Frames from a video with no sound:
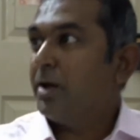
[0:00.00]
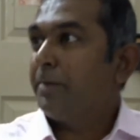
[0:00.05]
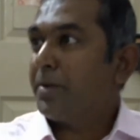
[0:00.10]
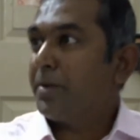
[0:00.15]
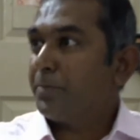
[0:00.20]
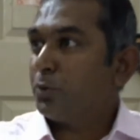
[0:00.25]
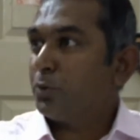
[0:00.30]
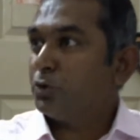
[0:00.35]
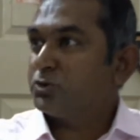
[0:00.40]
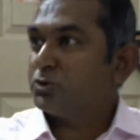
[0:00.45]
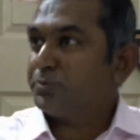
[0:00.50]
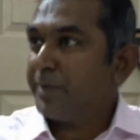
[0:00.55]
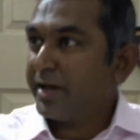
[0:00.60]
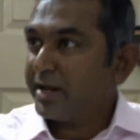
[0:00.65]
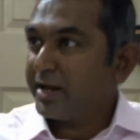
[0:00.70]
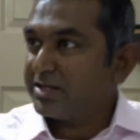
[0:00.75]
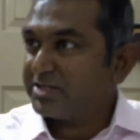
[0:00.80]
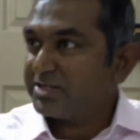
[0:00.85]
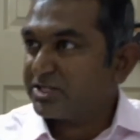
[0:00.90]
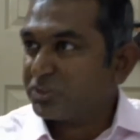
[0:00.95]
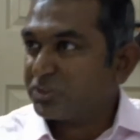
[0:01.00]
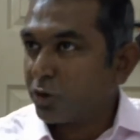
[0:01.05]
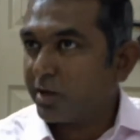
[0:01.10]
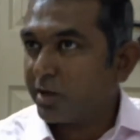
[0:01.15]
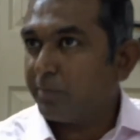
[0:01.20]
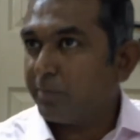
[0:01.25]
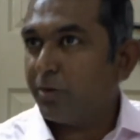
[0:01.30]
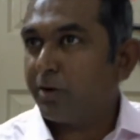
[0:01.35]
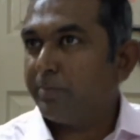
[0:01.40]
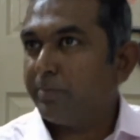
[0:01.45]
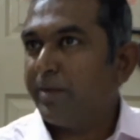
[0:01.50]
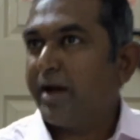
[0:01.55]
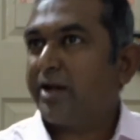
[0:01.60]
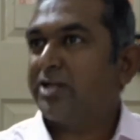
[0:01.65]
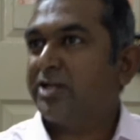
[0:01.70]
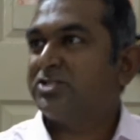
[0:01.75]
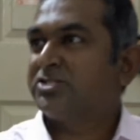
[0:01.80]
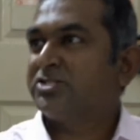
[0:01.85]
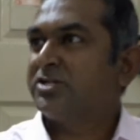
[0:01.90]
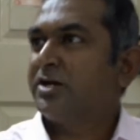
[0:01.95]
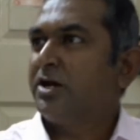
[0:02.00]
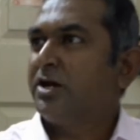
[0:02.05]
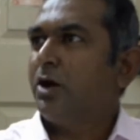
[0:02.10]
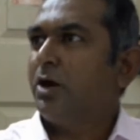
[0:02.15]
people whose parents are talking about marriage,